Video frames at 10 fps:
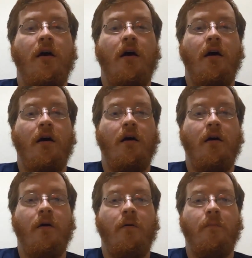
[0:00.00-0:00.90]

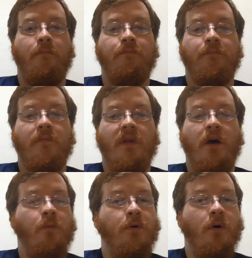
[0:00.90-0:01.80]
I
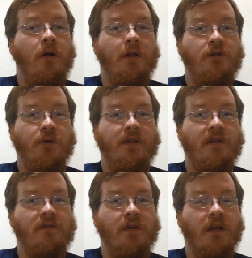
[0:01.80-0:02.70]
hope you all enjoyed
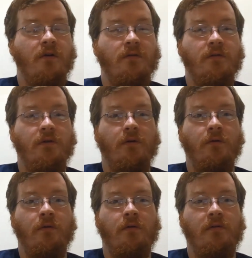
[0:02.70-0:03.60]
this video.
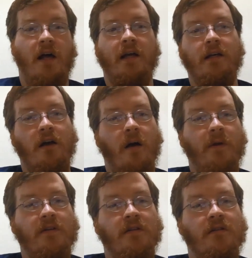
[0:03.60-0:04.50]
So like,
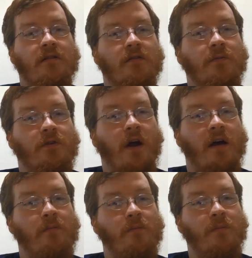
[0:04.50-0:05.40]
comment, and
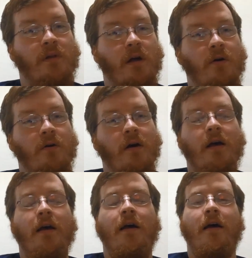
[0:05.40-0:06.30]
subscribe below.
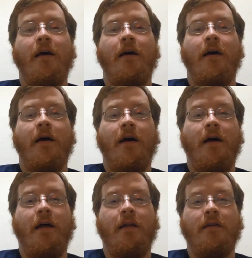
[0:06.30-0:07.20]

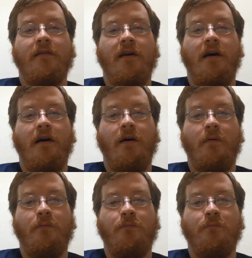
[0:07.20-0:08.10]
And
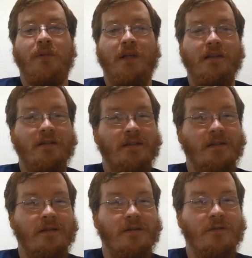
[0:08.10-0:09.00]

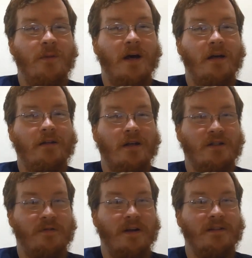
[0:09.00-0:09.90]
please, to my
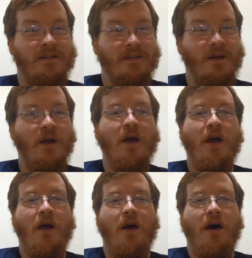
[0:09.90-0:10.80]
Dutch friends,
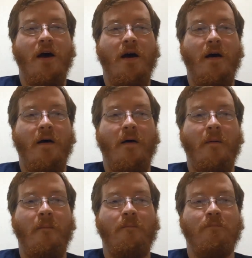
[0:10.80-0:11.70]

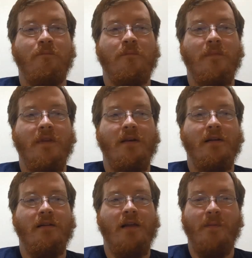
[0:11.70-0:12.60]
let
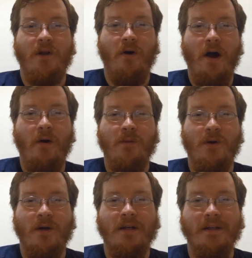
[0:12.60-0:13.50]
me know how I'm
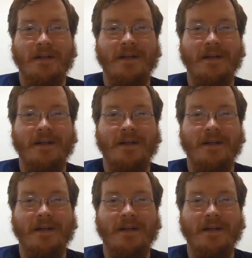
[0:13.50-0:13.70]
doing.